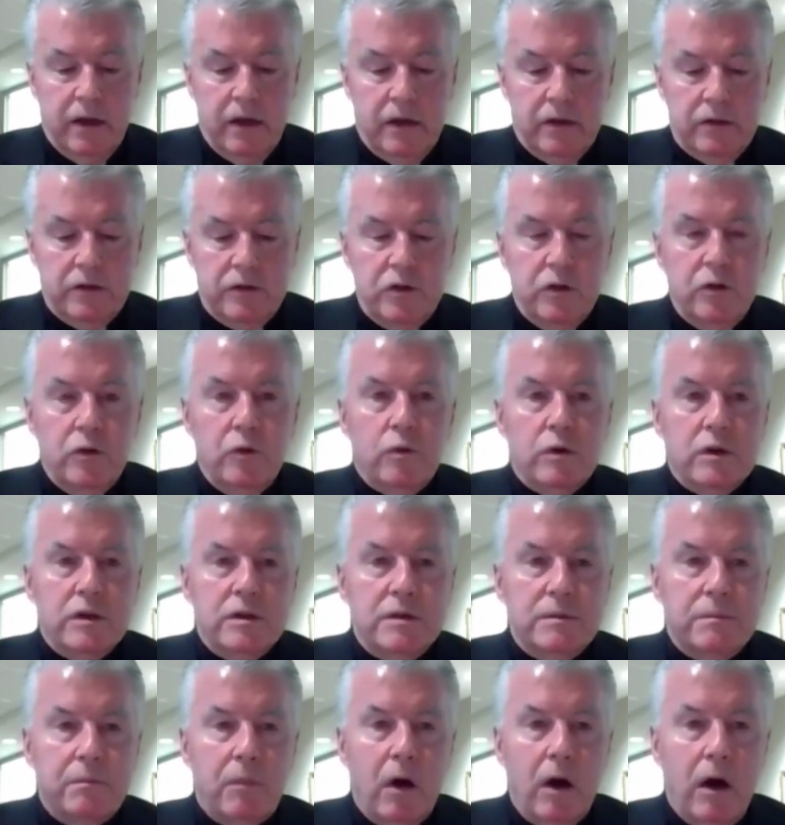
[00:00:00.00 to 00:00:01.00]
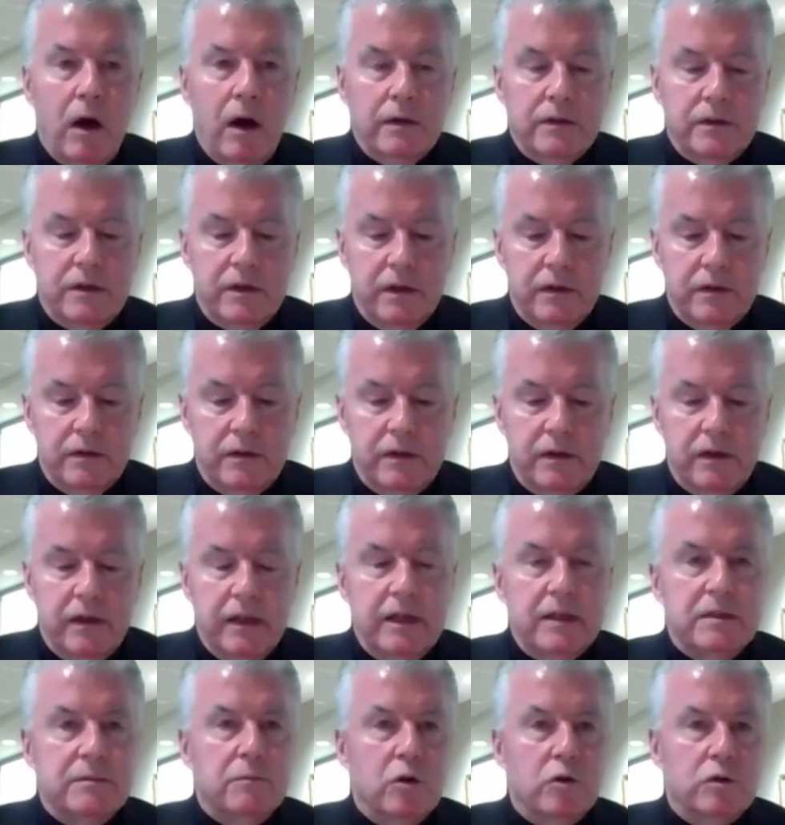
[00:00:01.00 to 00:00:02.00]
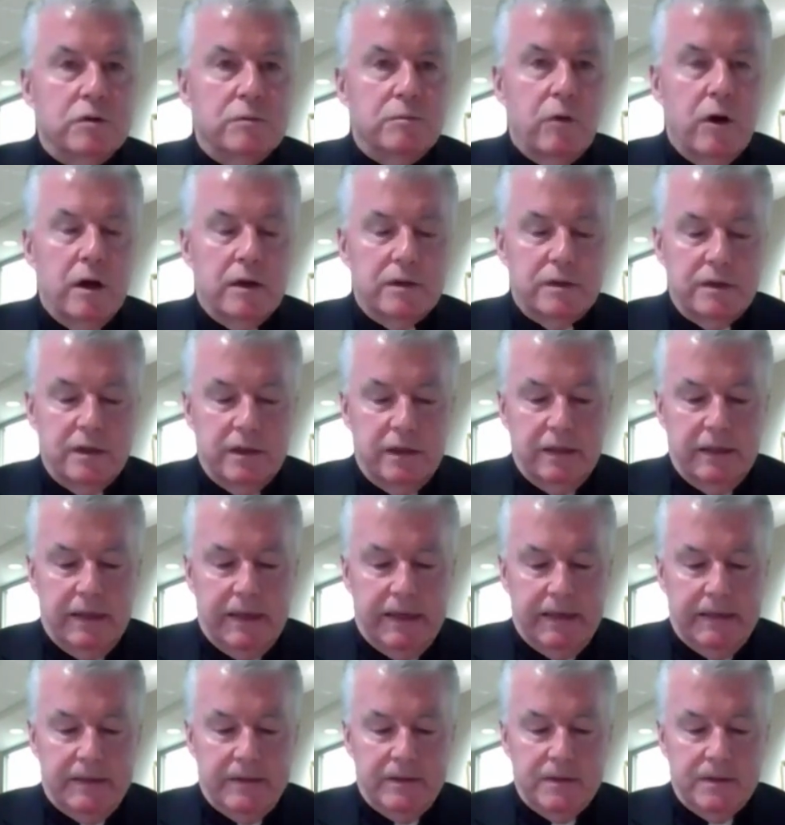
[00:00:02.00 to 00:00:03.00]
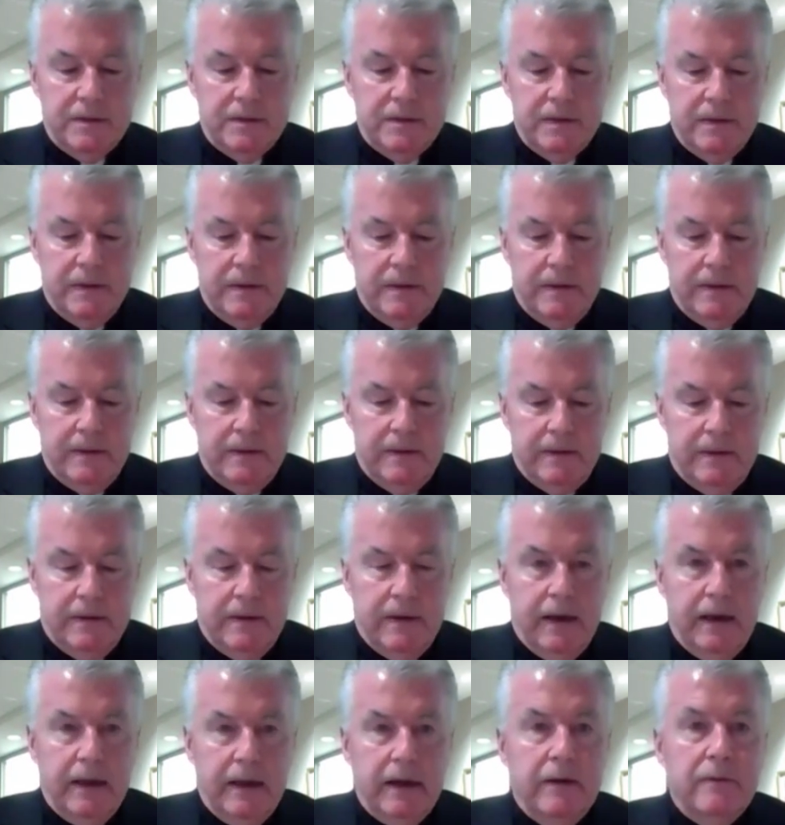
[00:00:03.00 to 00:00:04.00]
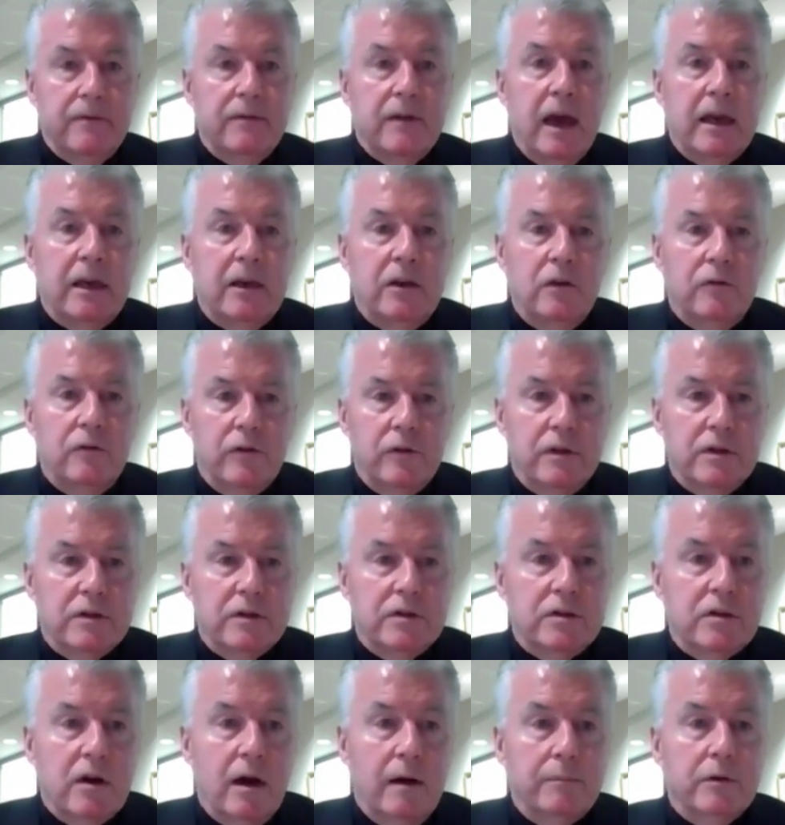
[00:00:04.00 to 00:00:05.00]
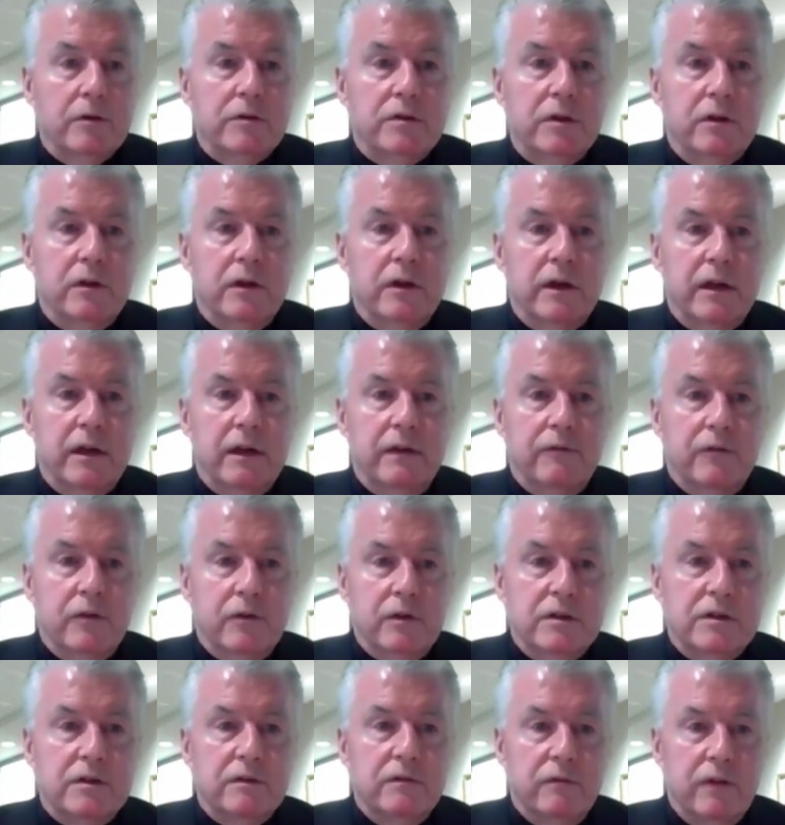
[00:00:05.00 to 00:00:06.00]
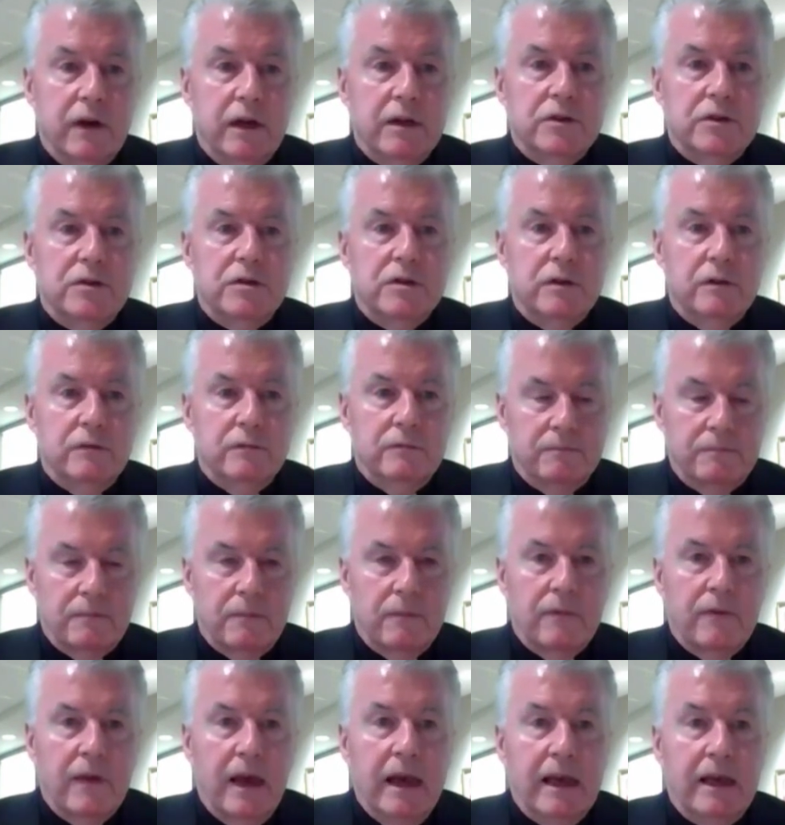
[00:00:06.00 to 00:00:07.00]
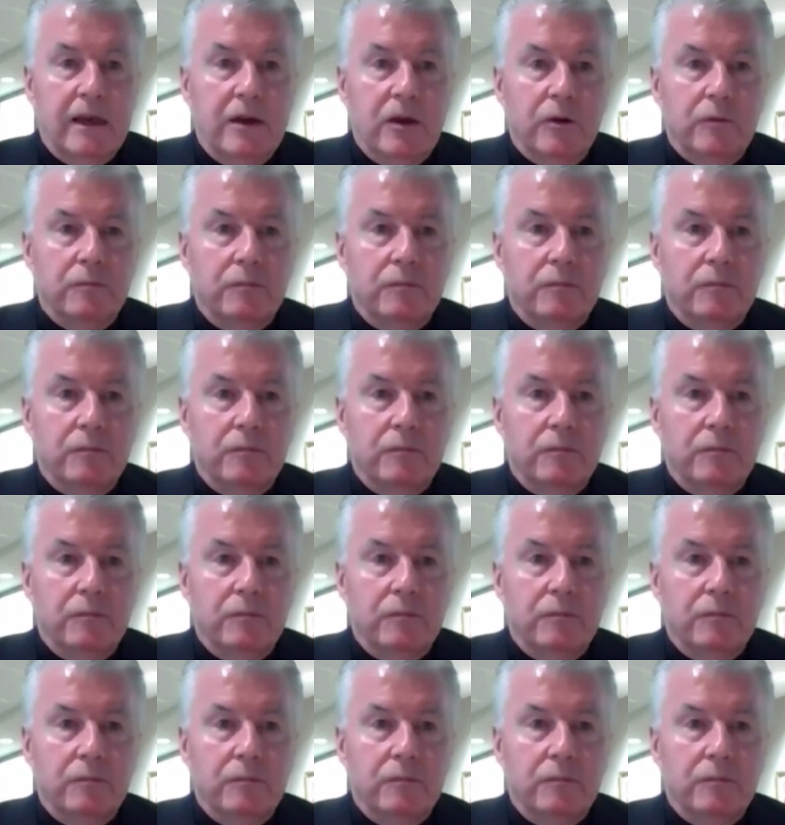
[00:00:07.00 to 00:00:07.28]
to respond to these most pressing needs. I thank you for this opportunity for this invention. Thank you.